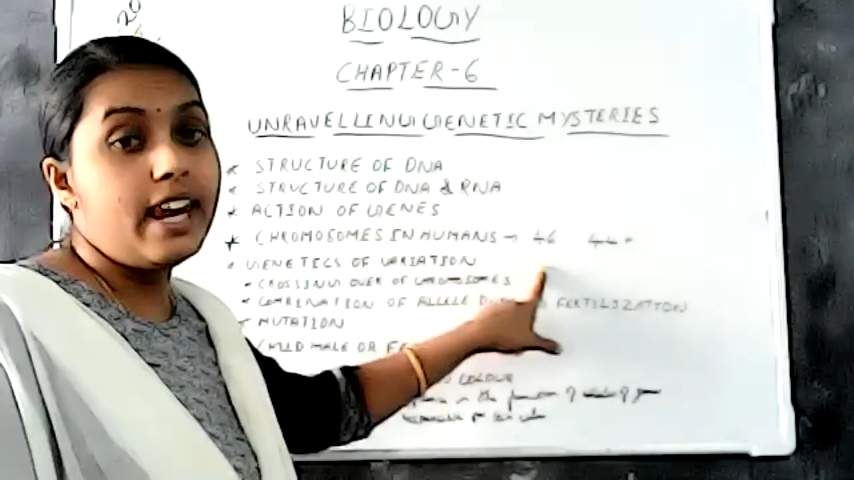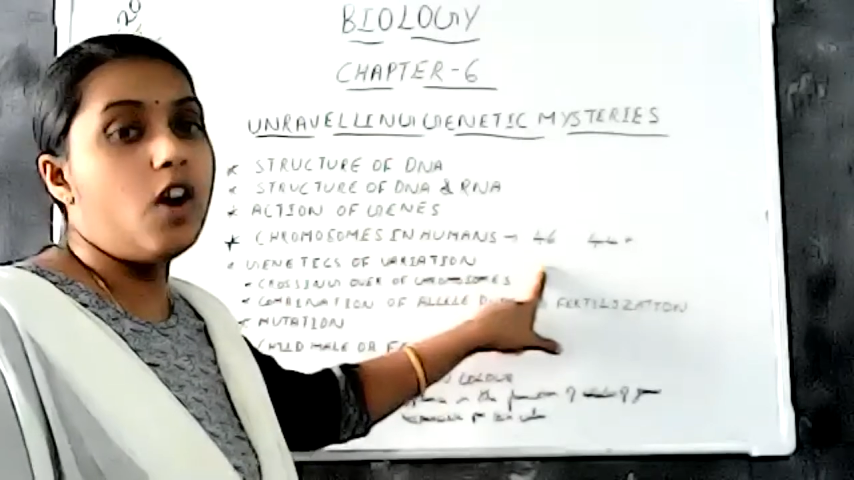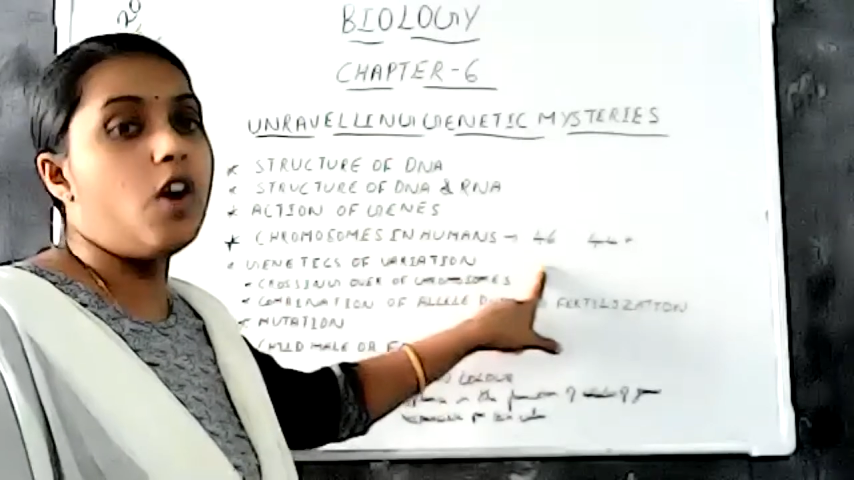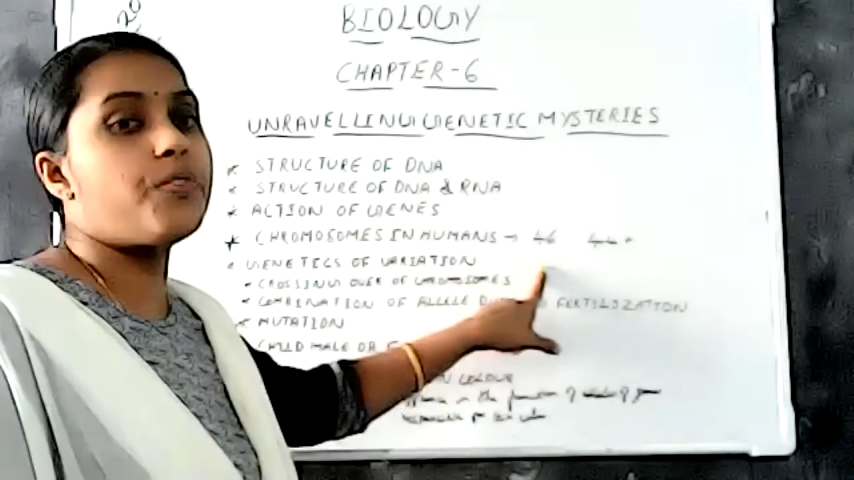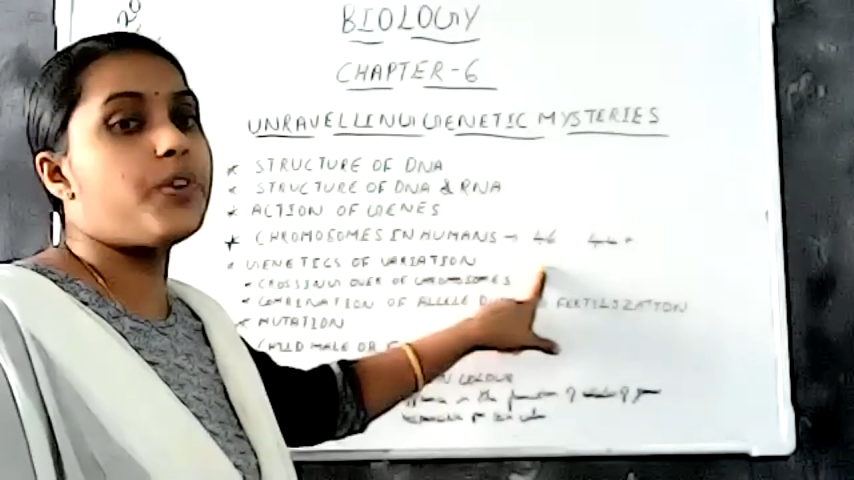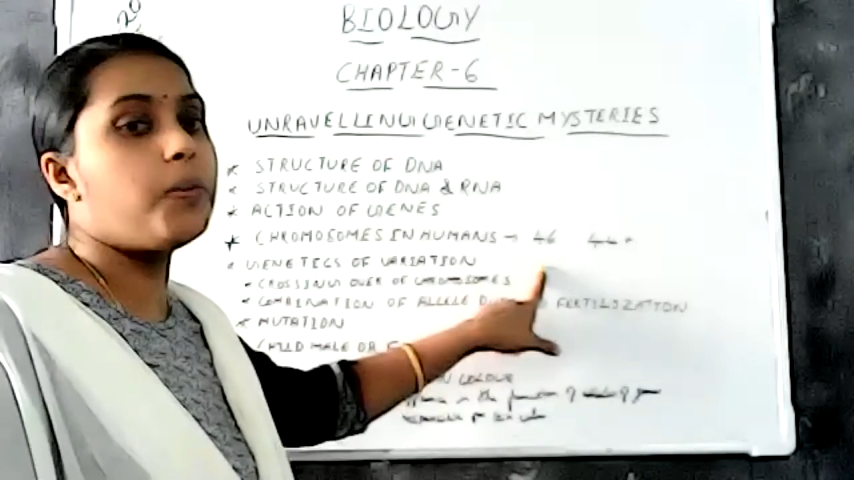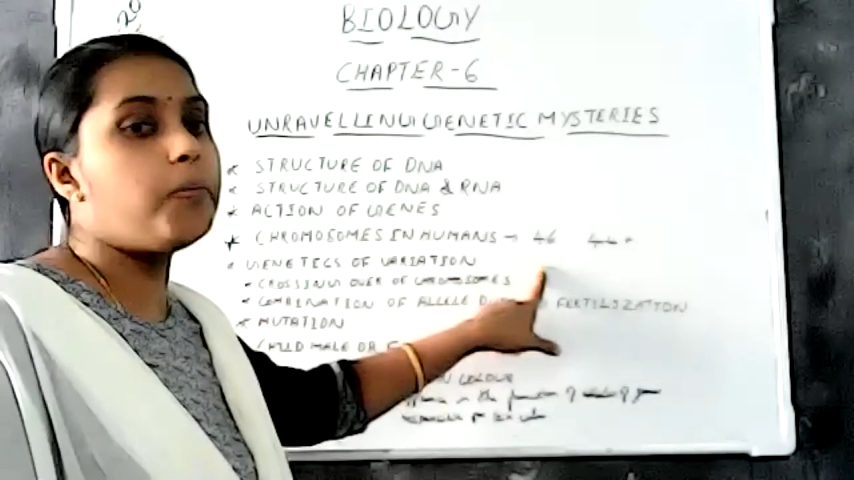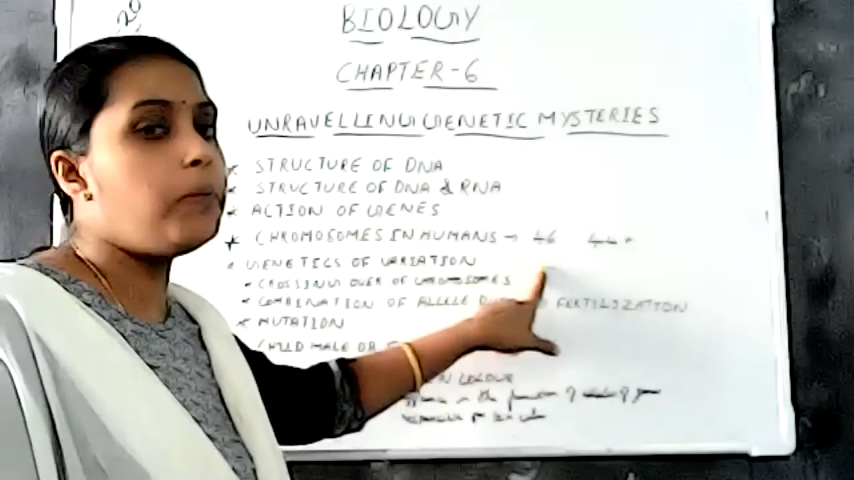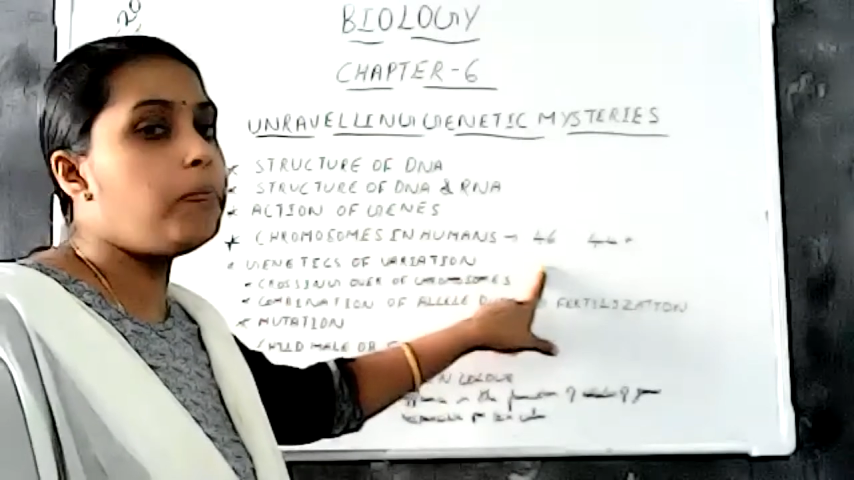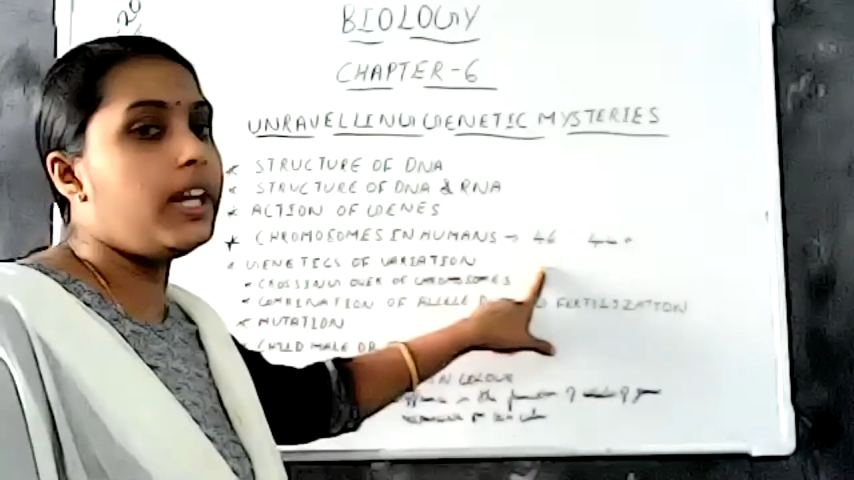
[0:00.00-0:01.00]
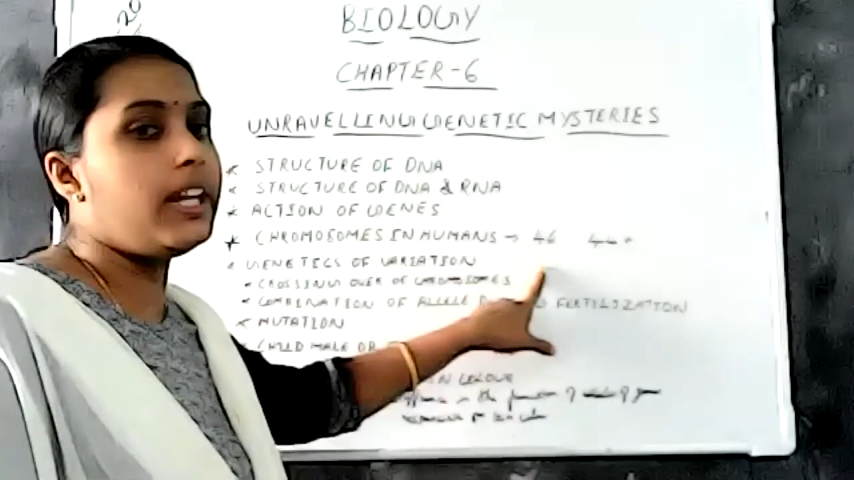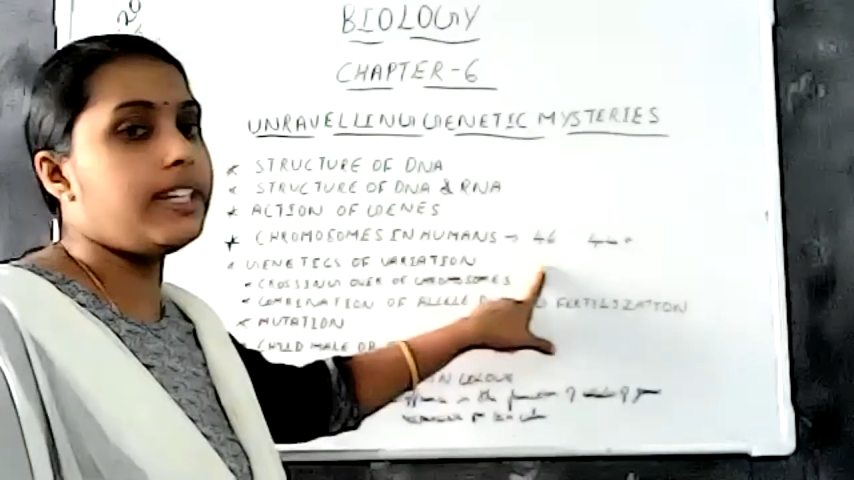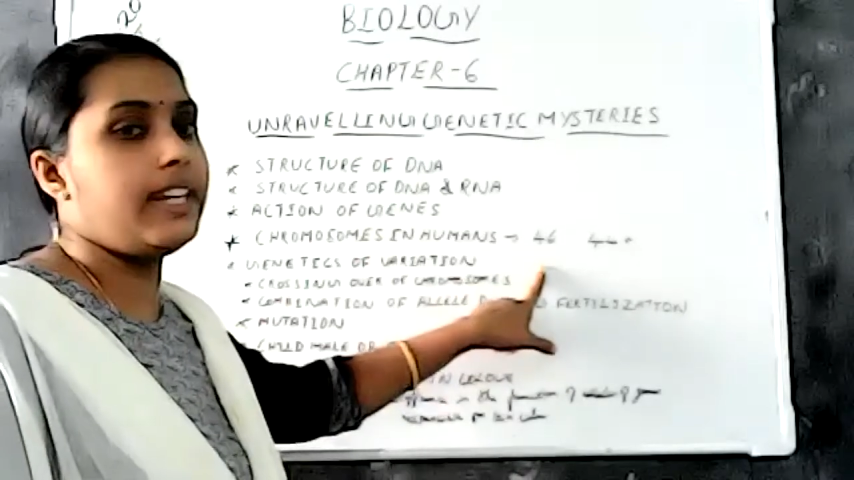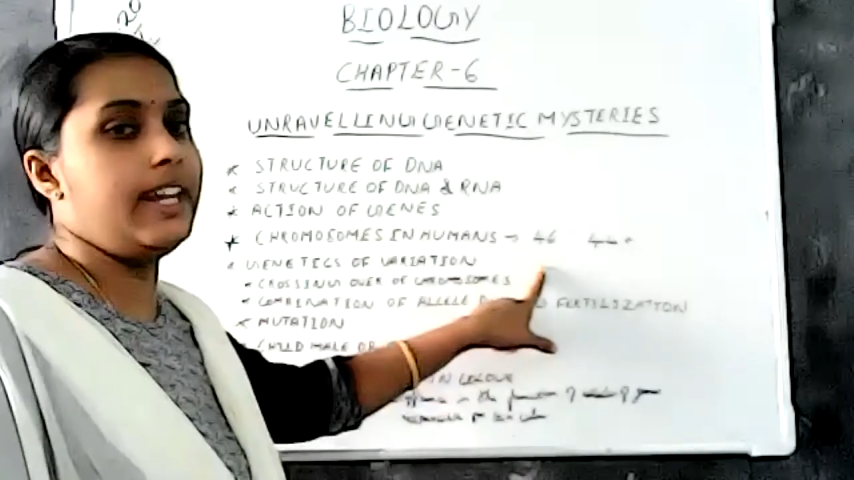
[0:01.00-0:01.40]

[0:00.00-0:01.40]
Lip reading: of human being